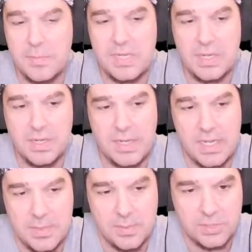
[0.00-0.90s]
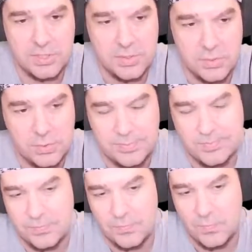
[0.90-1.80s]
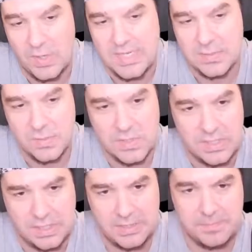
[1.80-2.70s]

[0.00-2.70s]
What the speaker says: be unable to race with it.